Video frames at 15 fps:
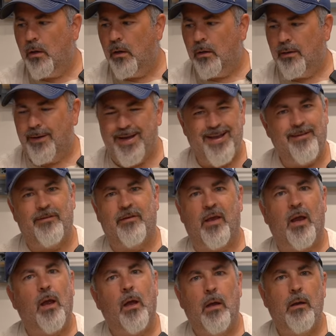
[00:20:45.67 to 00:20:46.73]

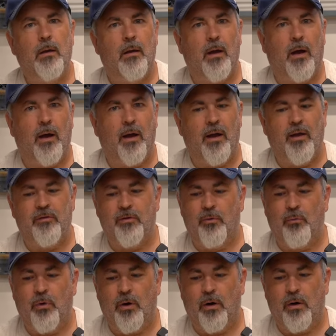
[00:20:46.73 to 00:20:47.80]
lasing, as it
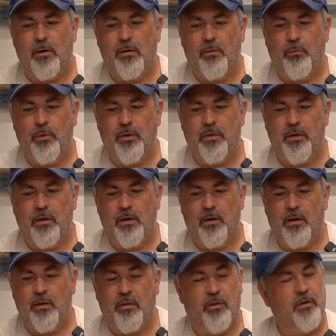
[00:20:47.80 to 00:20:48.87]
were, within
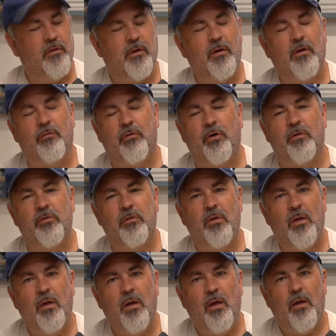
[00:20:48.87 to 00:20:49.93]
the Tinkerverse.
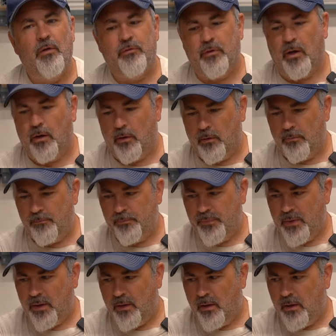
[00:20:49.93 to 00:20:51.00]
So,
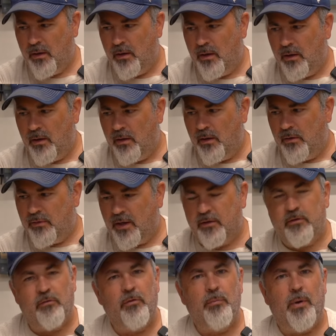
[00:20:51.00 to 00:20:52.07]

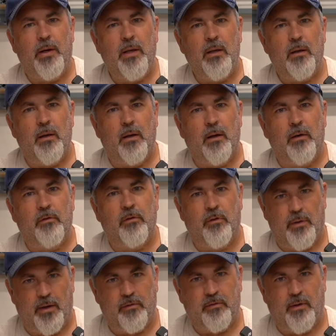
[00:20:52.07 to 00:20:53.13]
thanks everybody, and until
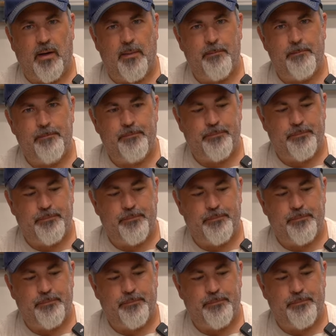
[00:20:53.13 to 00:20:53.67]
next time,